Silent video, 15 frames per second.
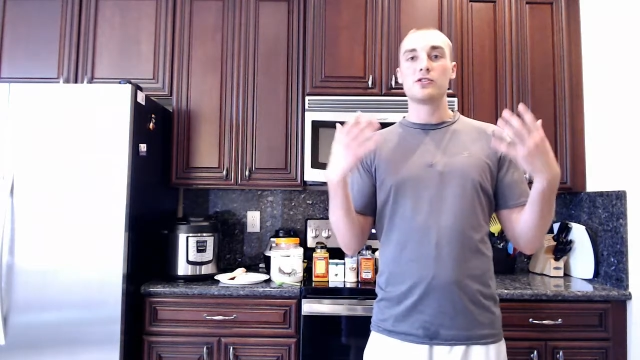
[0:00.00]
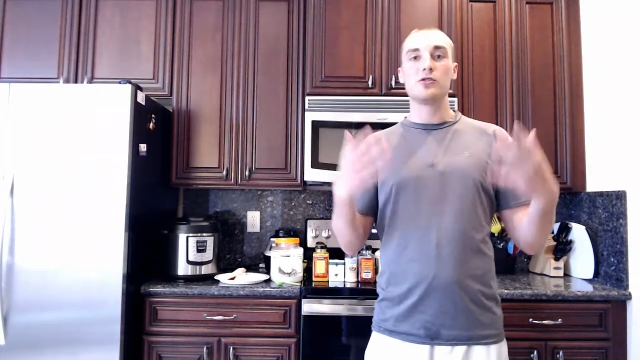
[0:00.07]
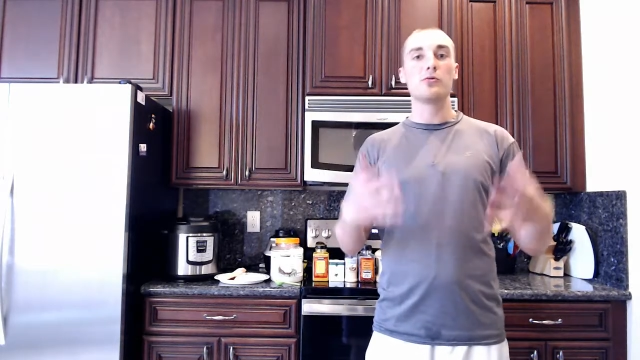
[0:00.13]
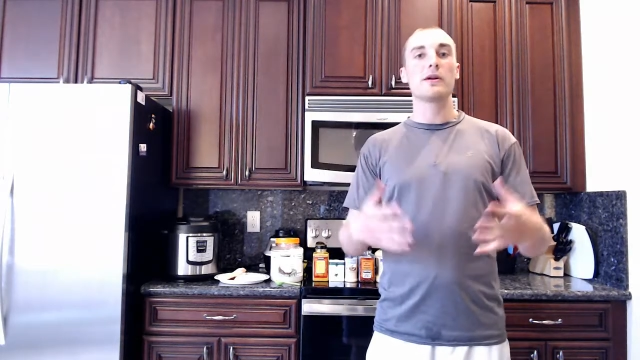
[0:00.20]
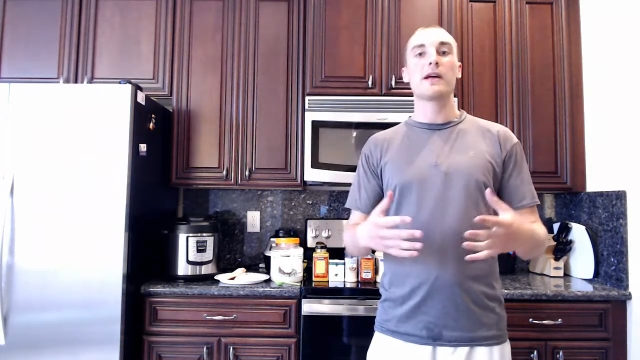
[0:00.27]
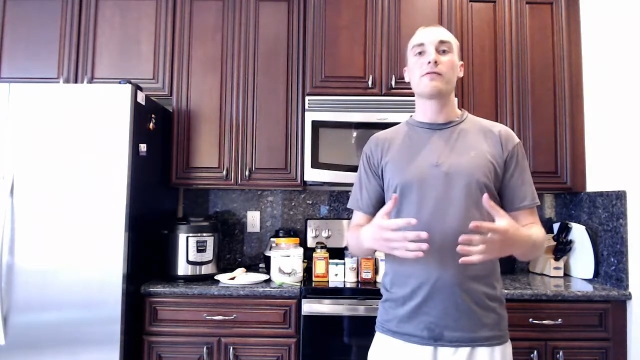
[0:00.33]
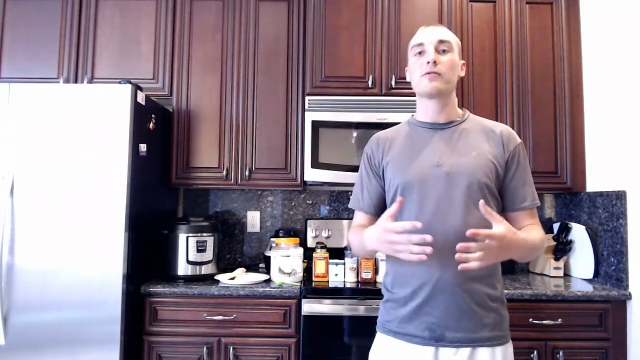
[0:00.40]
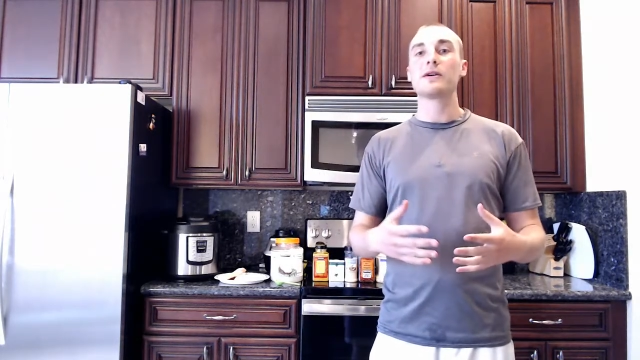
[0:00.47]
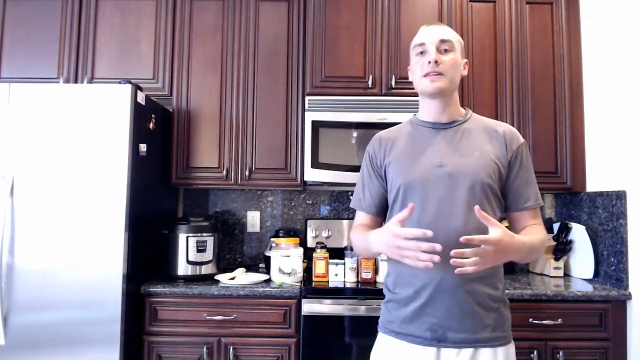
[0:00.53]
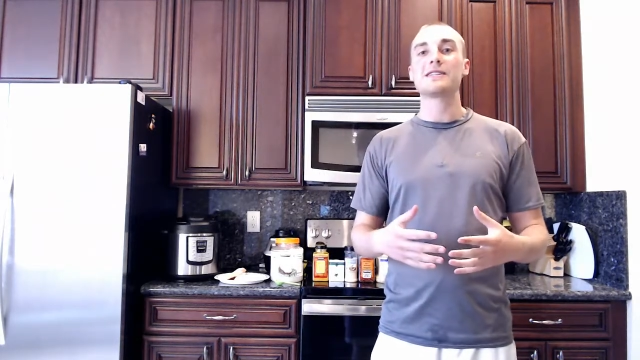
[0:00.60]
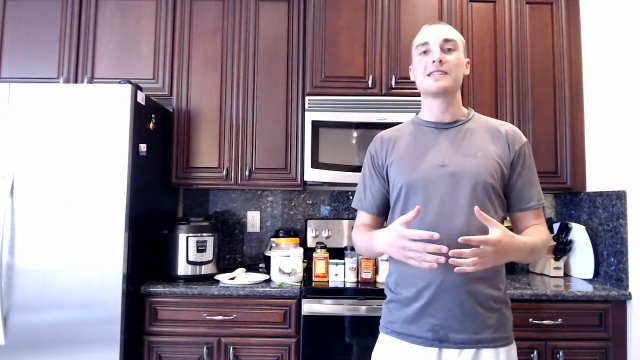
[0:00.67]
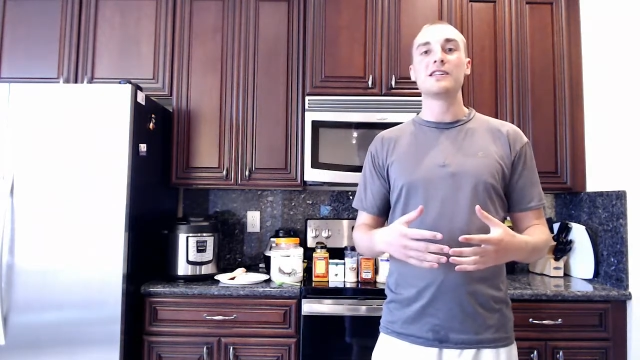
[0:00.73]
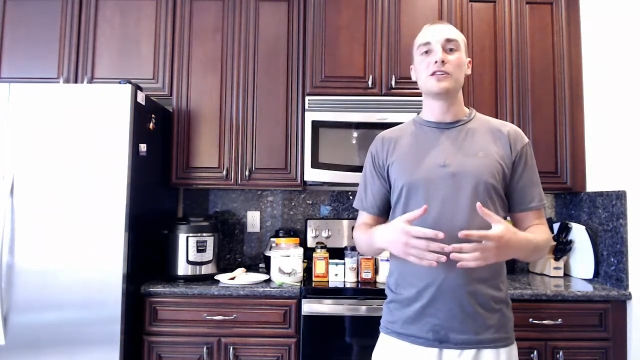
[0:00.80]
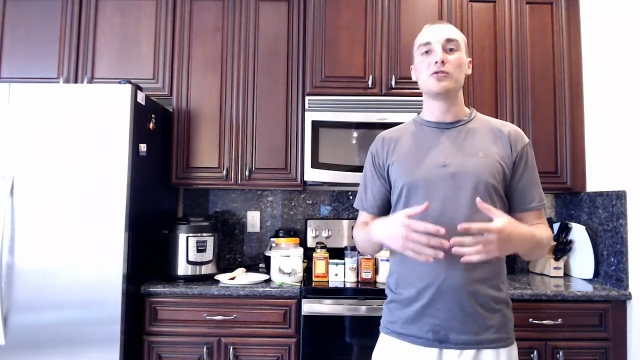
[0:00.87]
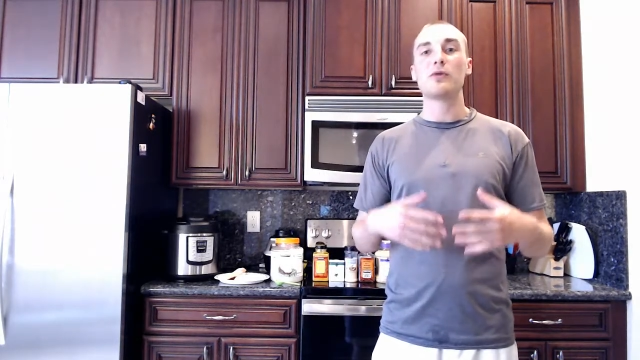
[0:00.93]
do whatever it
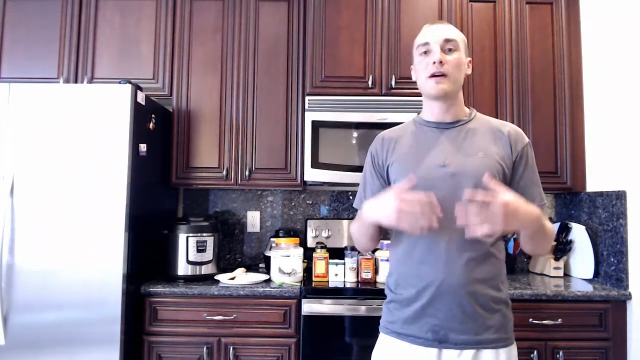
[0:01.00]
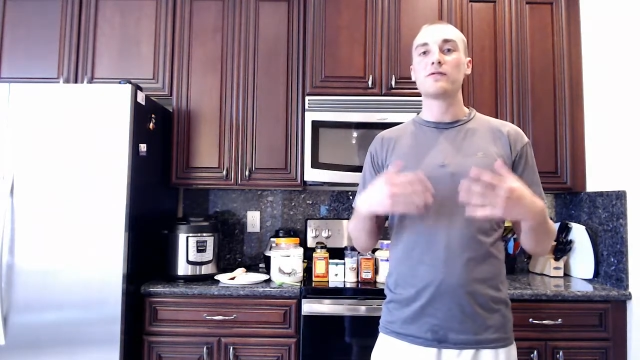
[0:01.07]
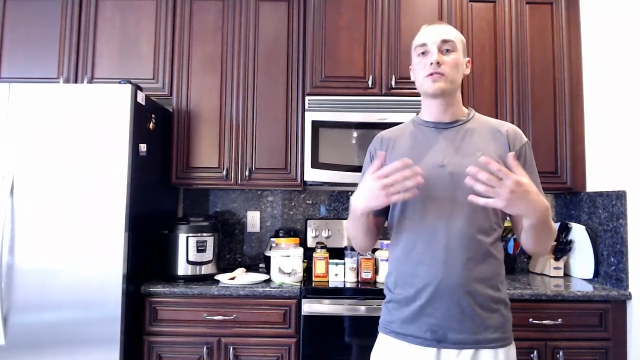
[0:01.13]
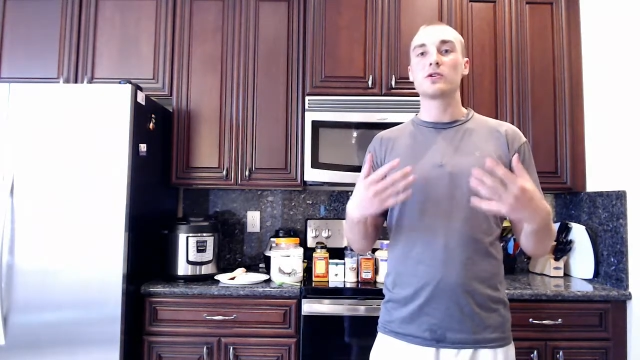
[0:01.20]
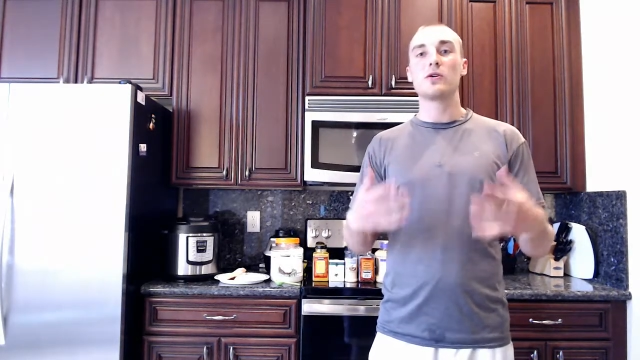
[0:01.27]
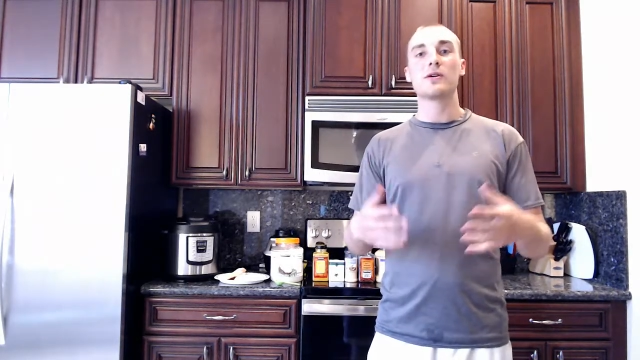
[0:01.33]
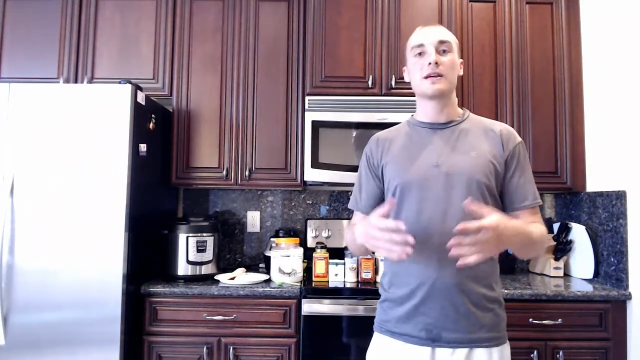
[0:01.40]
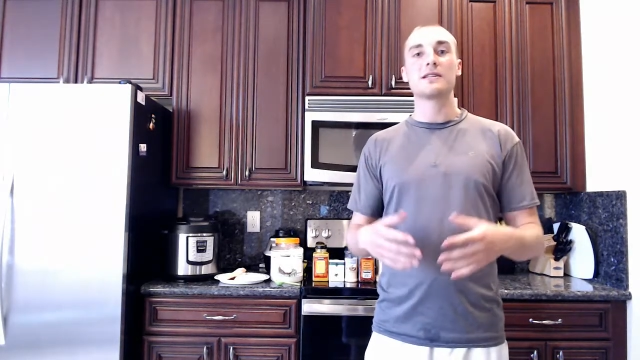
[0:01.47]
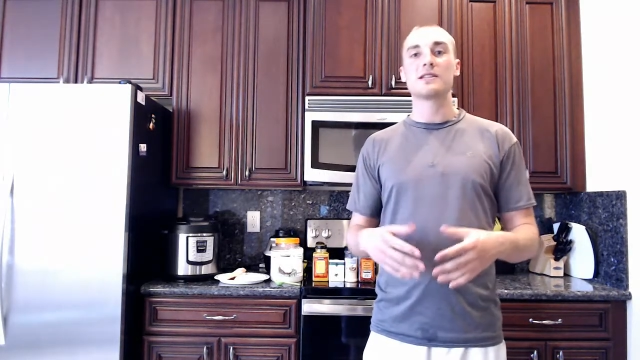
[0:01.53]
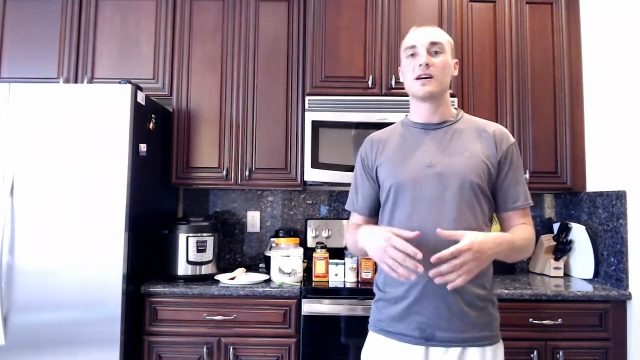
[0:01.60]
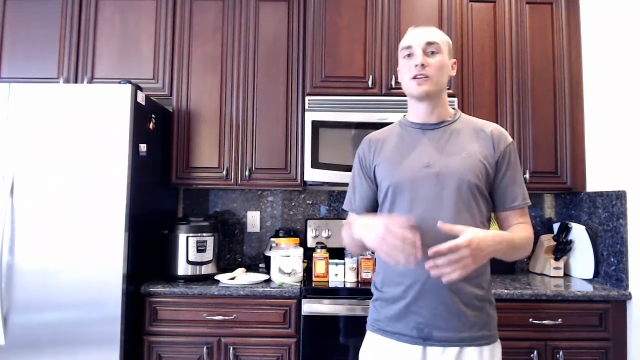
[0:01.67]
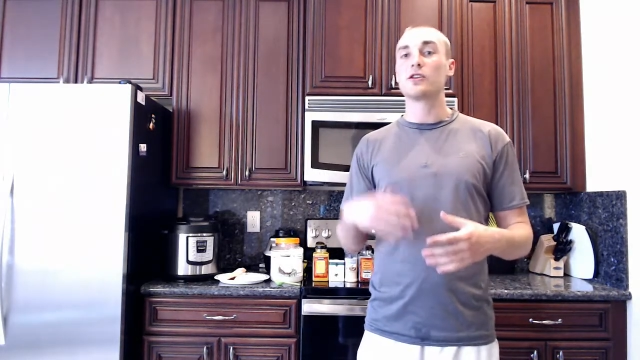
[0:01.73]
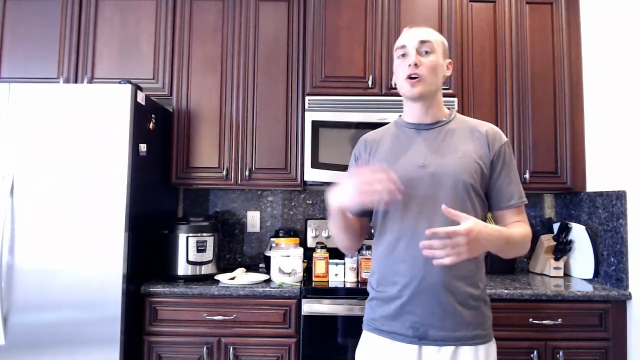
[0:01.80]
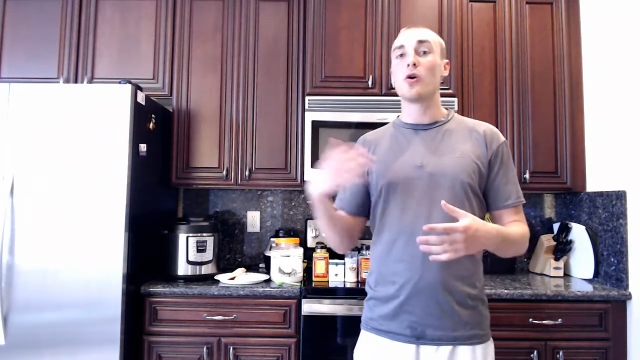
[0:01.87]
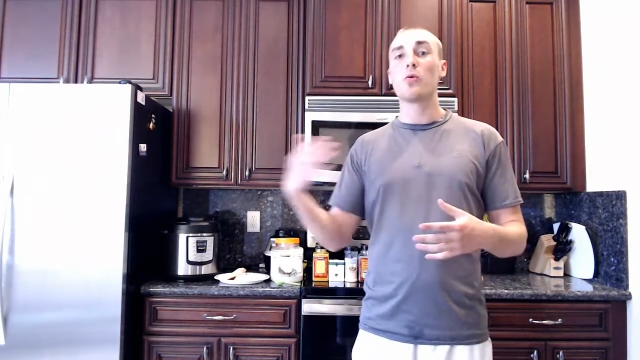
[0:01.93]
is that you have to go get
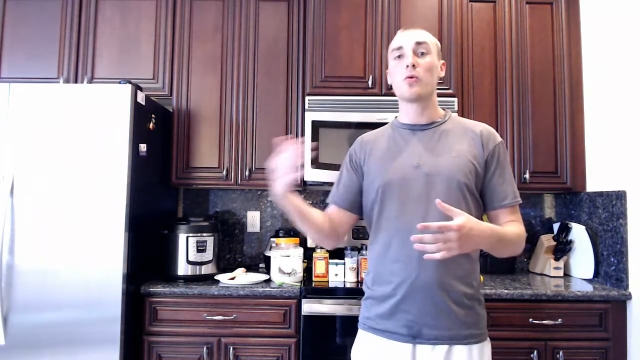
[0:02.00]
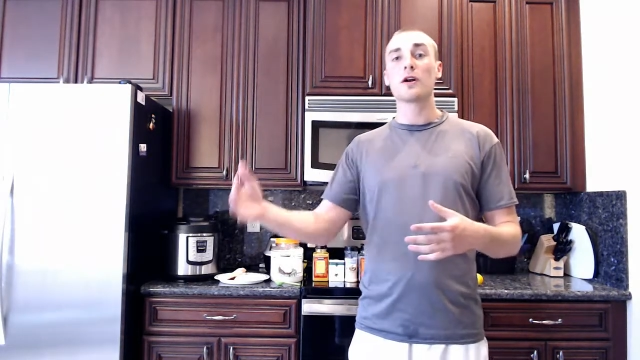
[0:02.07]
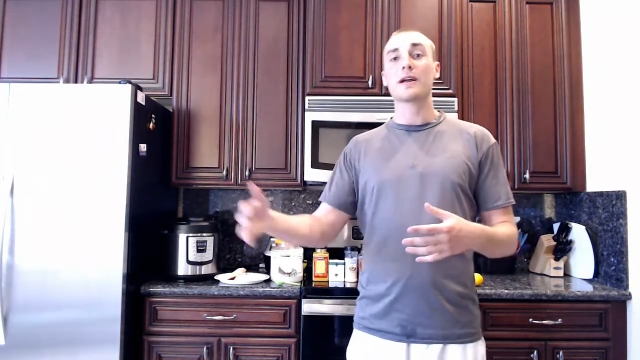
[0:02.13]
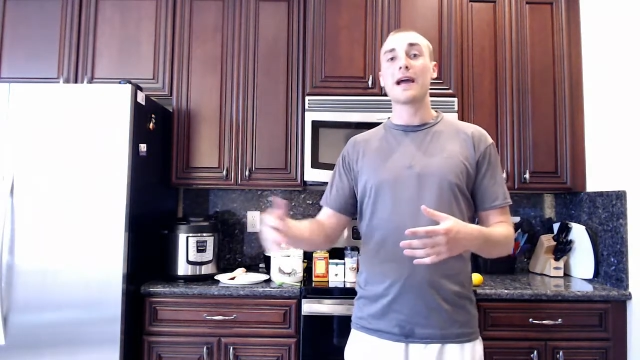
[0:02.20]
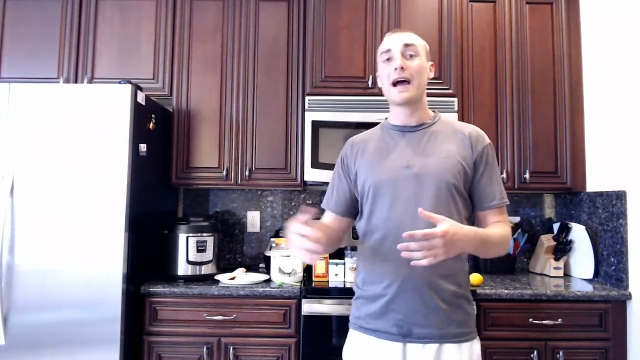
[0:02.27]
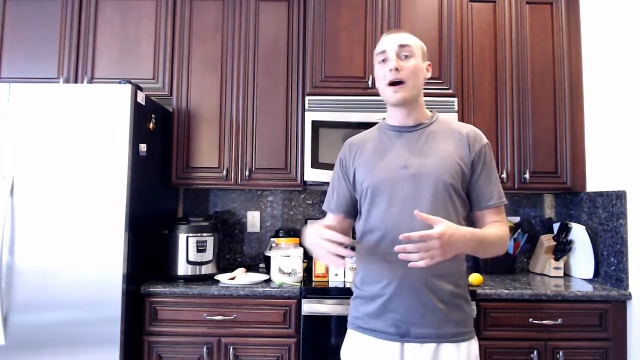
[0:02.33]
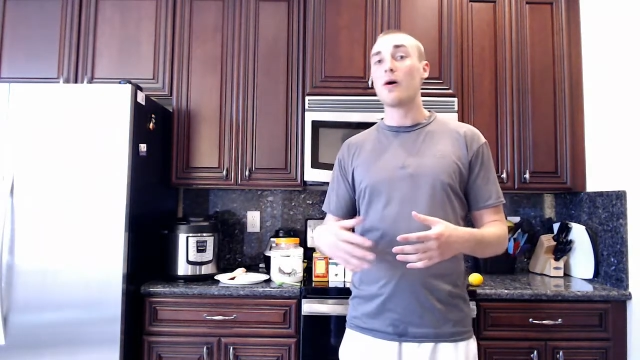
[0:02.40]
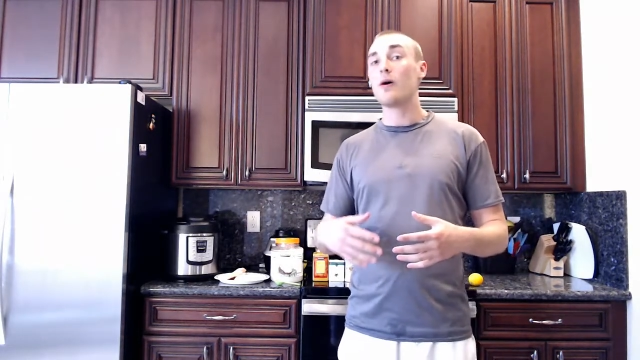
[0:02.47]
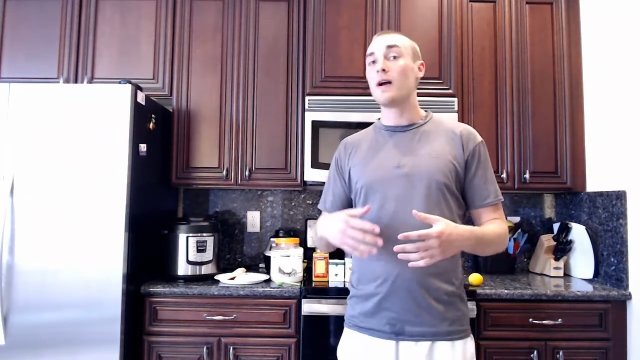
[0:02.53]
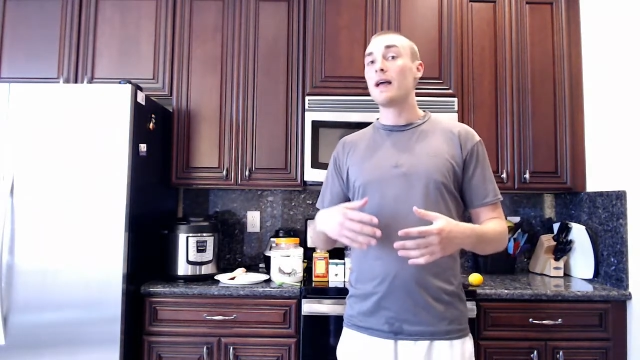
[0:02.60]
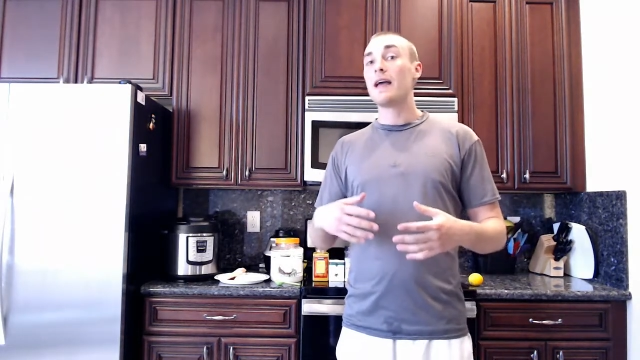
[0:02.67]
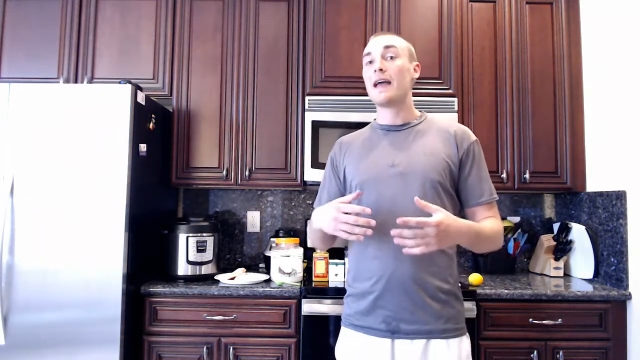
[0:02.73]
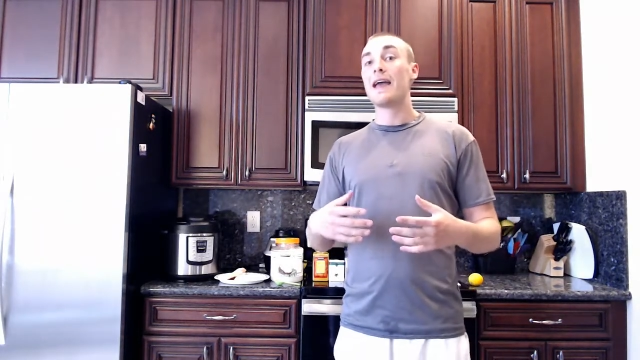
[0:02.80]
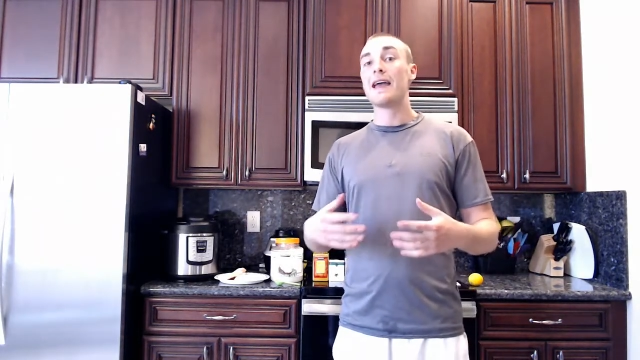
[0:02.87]
done, go work out,